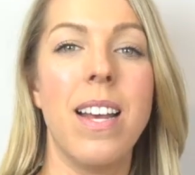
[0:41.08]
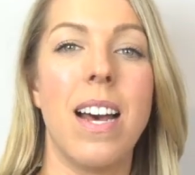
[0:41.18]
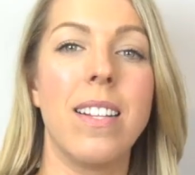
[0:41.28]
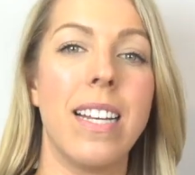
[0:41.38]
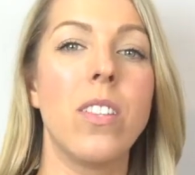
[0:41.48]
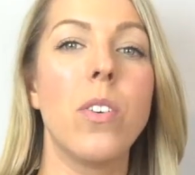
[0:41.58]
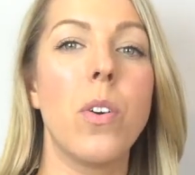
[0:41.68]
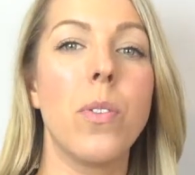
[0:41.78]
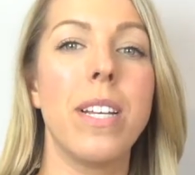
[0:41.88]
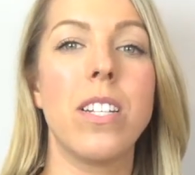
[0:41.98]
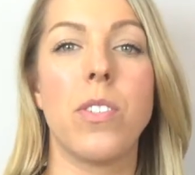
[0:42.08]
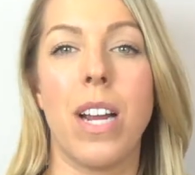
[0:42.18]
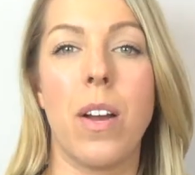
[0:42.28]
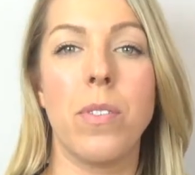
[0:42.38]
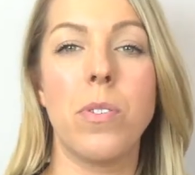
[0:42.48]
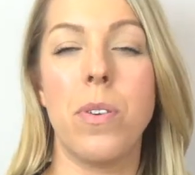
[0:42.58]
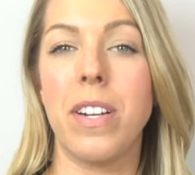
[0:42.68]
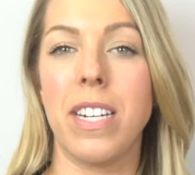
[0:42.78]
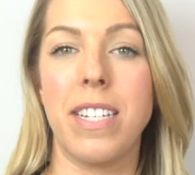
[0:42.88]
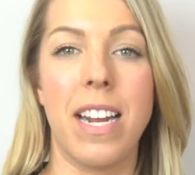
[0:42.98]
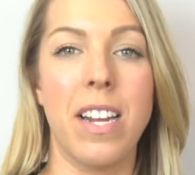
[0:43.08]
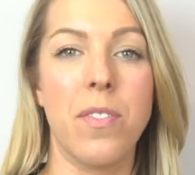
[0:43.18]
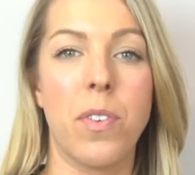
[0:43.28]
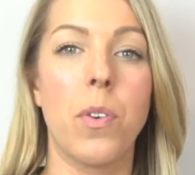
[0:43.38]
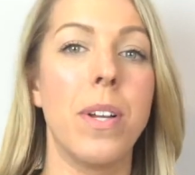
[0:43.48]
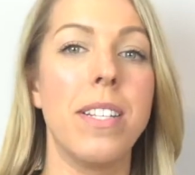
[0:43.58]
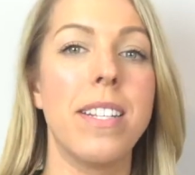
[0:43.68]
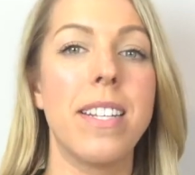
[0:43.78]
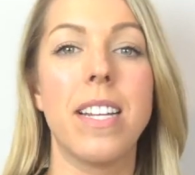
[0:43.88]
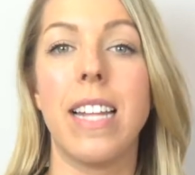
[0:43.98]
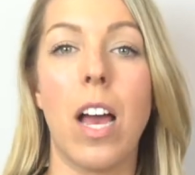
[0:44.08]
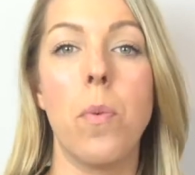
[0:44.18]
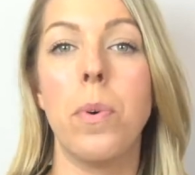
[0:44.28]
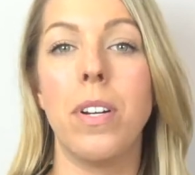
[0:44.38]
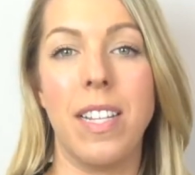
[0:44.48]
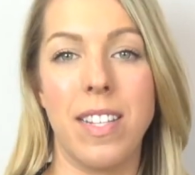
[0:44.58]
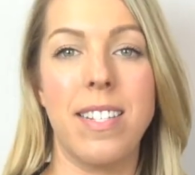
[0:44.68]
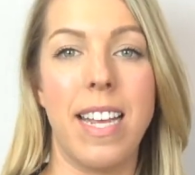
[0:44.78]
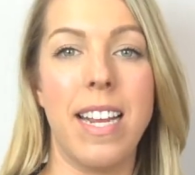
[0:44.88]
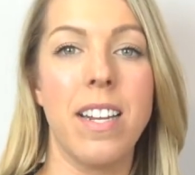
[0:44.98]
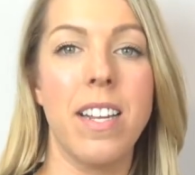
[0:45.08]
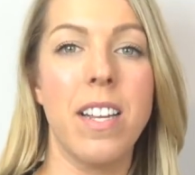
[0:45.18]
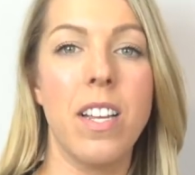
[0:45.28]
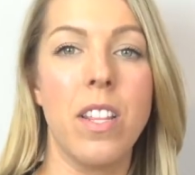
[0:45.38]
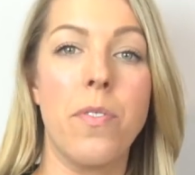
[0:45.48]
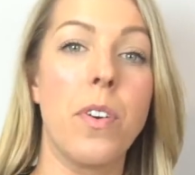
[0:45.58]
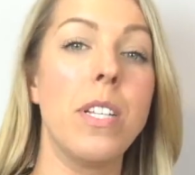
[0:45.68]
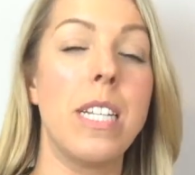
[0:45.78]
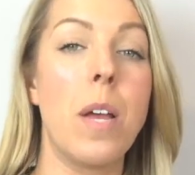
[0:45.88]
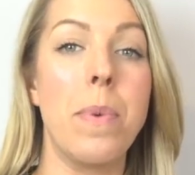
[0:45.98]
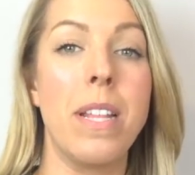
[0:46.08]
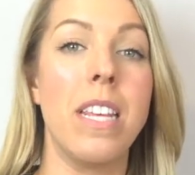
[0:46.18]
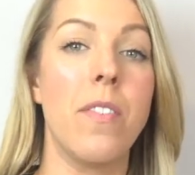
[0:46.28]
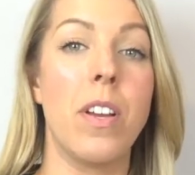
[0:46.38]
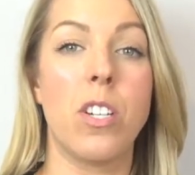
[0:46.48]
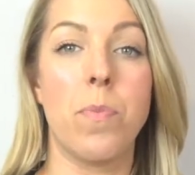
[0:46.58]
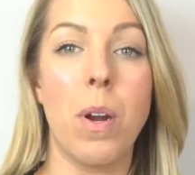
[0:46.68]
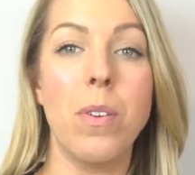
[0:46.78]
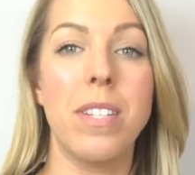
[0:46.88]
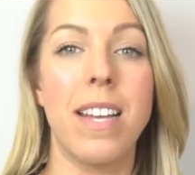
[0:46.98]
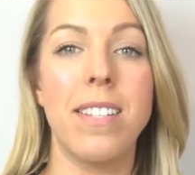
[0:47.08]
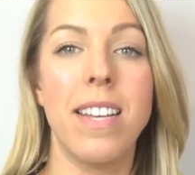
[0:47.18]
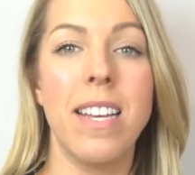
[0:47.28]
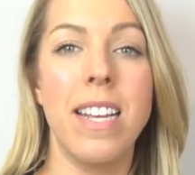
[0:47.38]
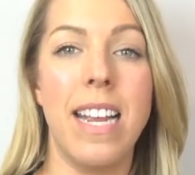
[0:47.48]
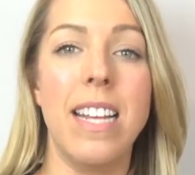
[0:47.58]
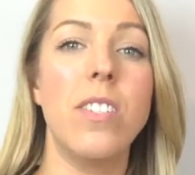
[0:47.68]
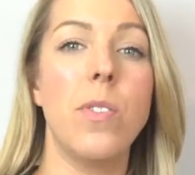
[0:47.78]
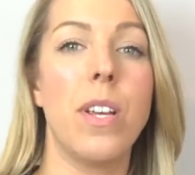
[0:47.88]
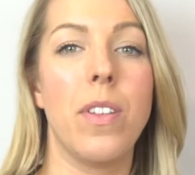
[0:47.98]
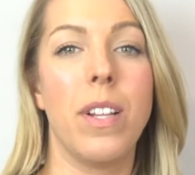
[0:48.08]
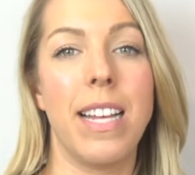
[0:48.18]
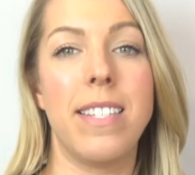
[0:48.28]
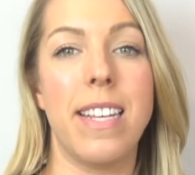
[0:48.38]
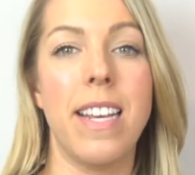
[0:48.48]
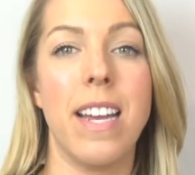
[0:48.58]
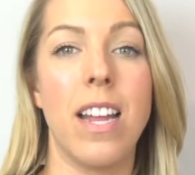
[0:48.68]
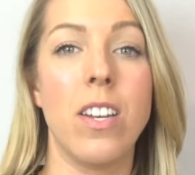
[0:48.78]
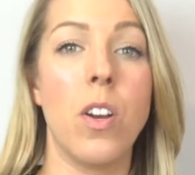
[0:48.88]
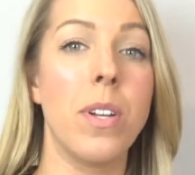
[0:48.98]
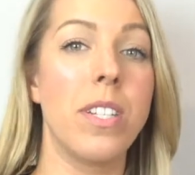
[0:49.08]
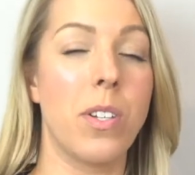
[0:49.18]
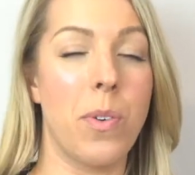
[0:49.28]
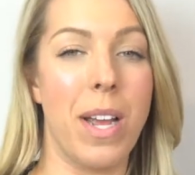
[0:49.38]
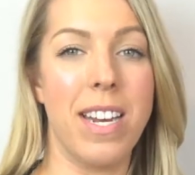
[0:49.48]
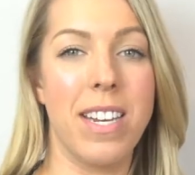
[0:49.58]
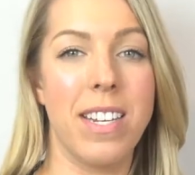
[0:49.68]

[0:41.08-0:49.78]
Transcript: A landlord only has grounds to evict a tenant for reasons allowable in the state. The first step in the eviction process is to give the lessee a notice to quit,